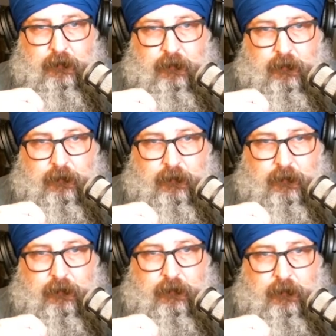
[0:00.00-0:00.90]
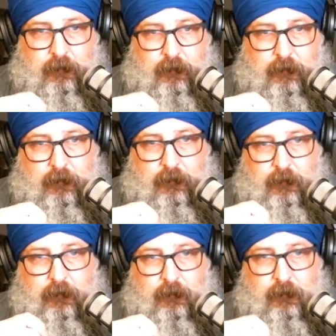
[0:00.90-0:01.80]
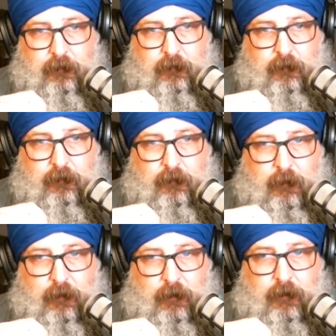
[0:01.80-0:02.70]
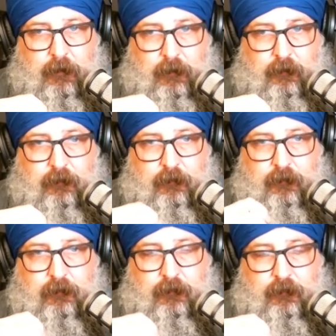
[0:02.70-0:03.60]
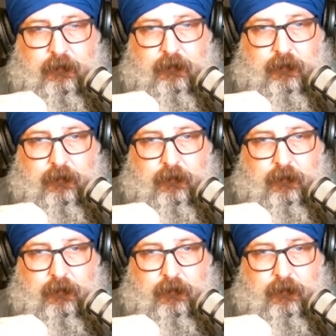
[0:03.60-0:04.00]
This person isn't speaking.